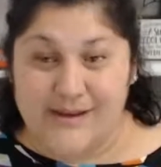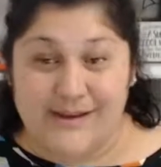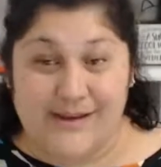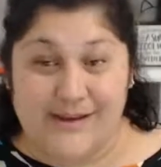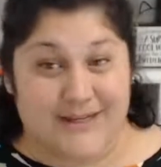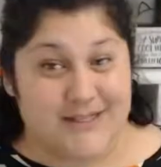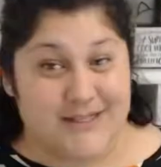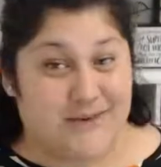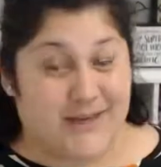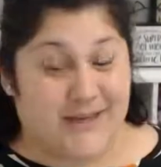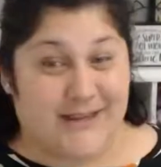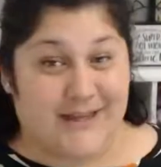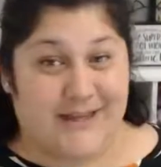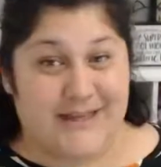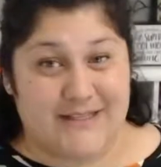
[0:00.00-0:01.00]
next
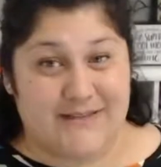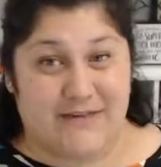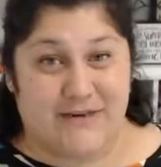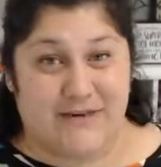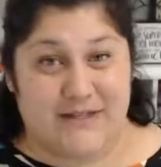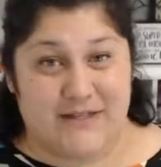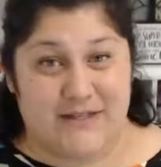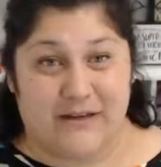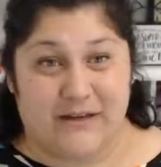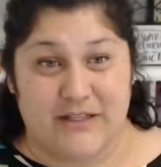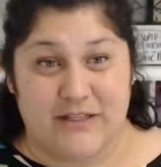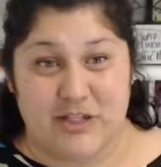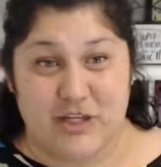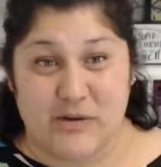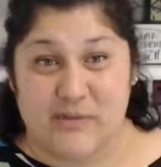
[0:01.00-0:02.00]
week that is focused on
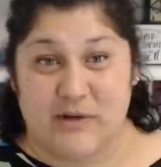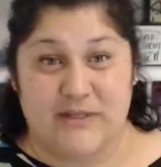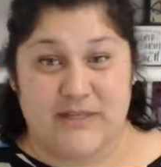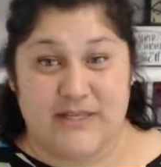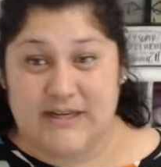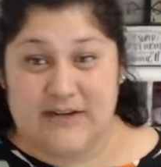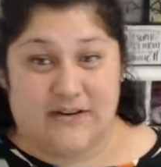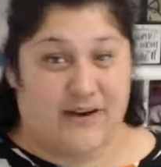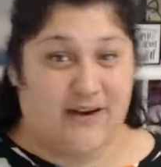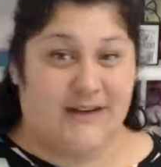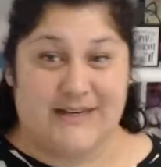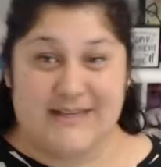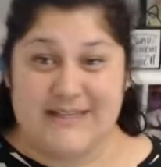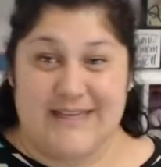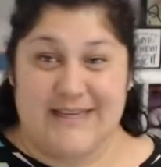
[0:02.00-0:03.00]
consumers. You're not
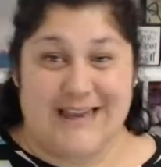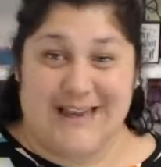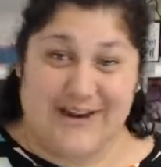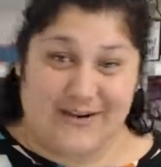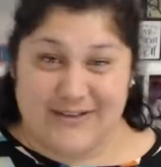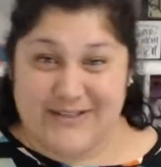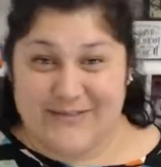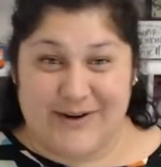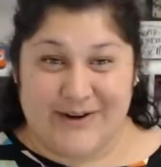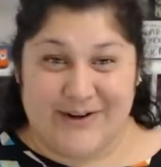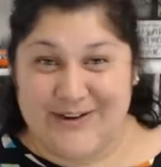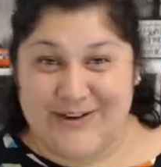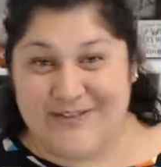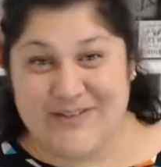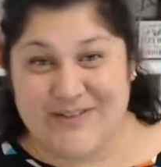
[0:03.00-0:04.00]
going to see it here on Smart
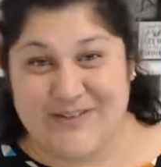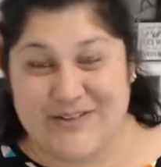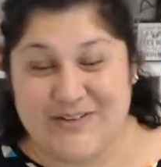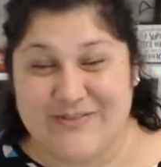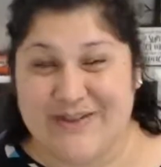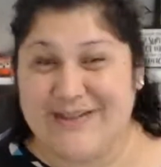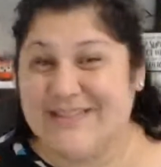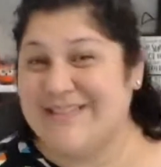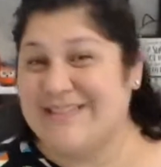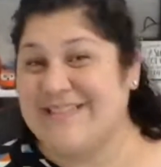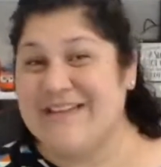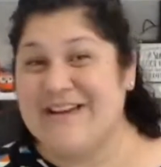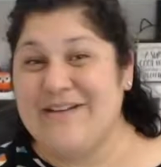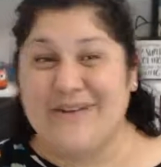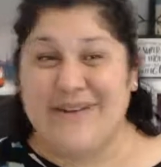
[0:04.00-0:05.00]
Creative Social, because it's
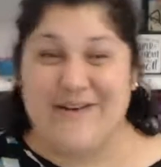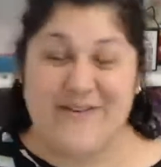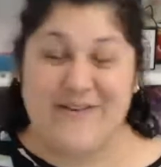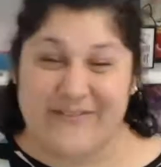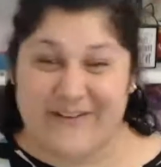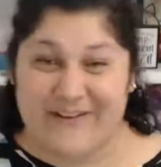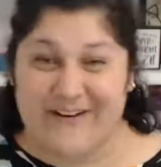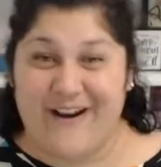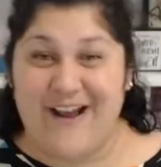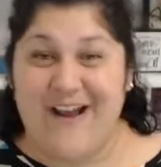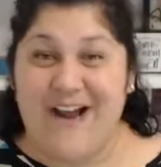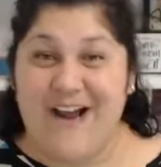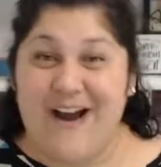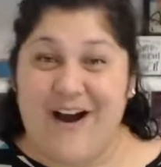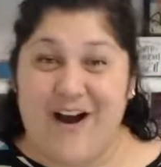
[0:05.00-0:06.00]
going to be over
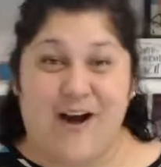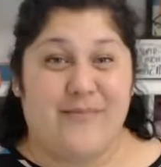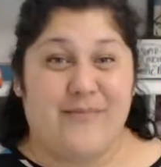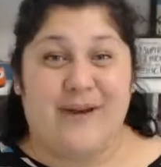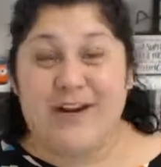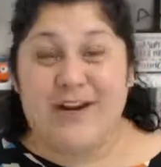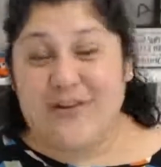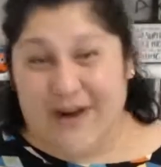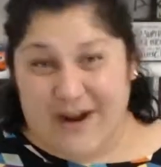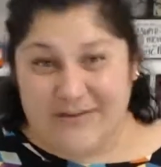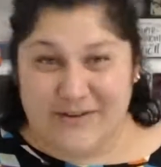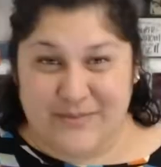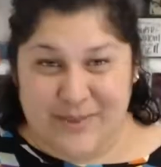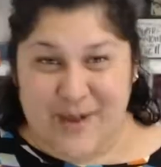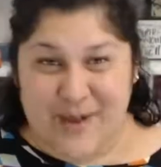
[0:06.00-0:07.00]
on my
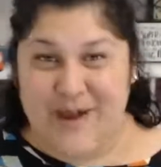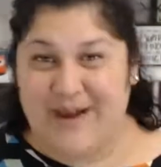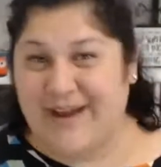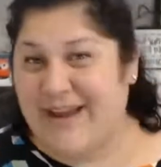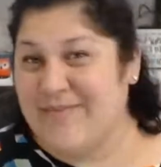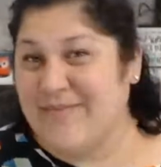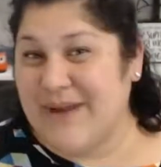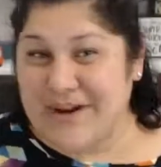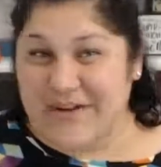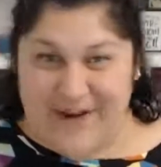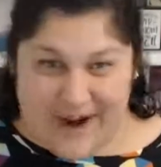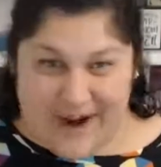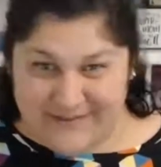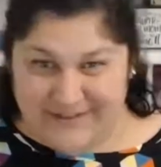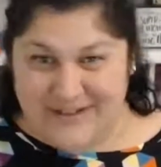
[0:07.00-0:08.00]
craft blog and my
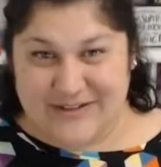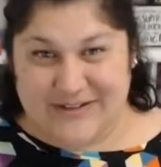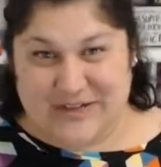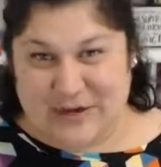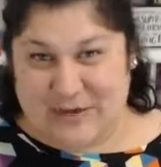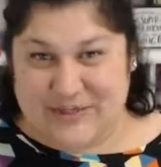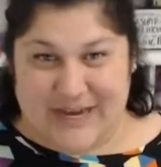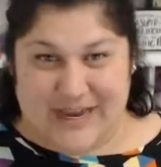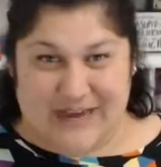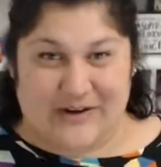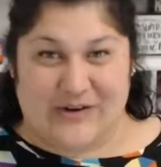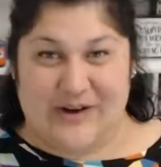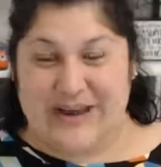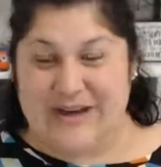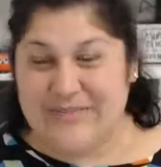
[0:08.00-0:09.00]
craft YouTube
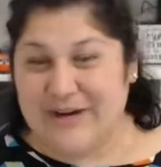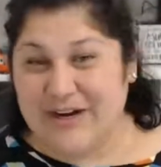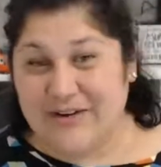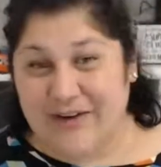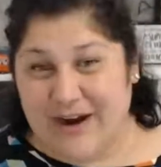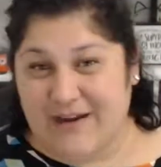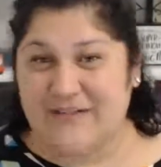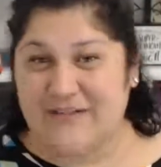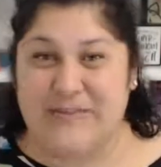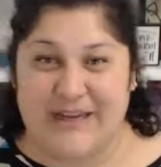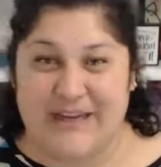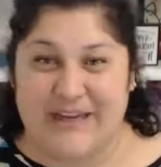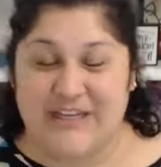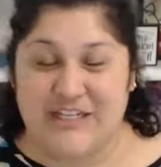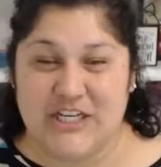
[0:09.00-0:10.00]
channel and my craft
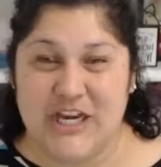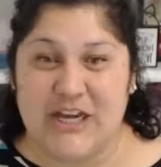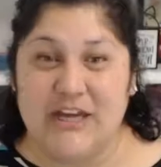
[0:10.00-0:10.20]
page,